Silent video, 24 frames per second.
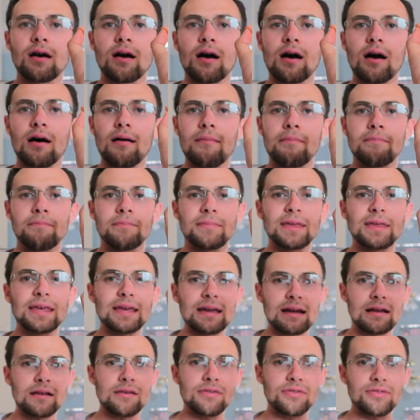
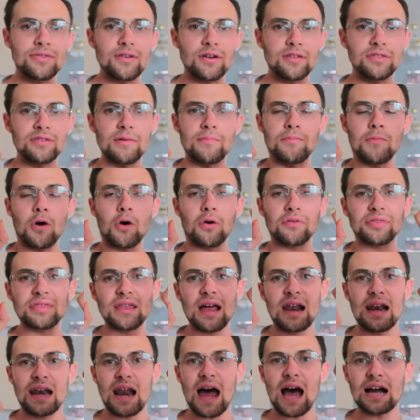answer the most
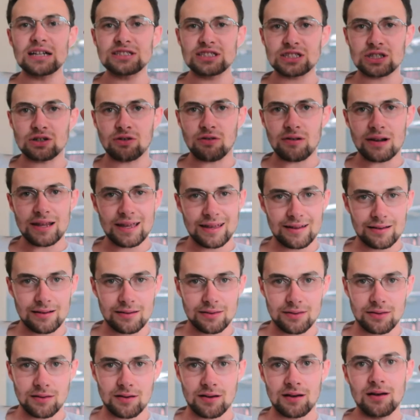logical
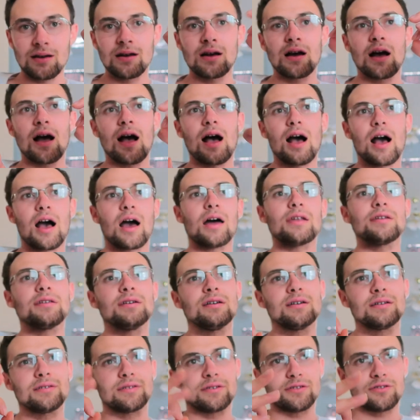answer on
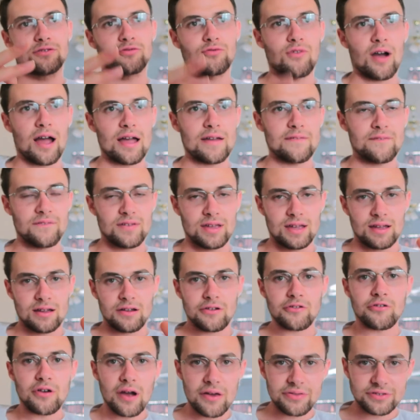the driving
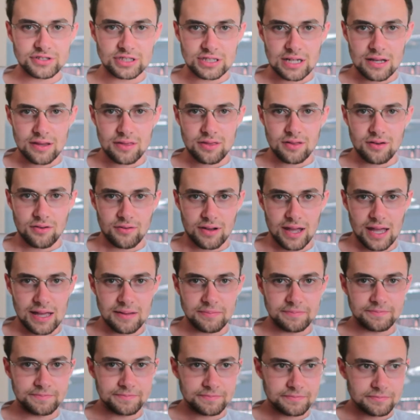questions,
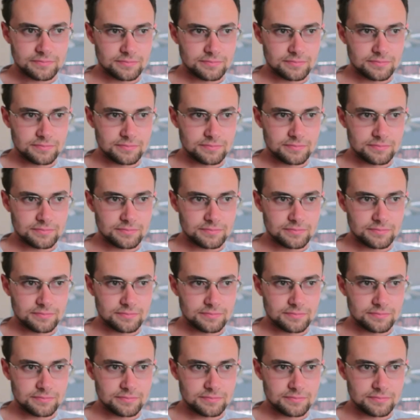okay?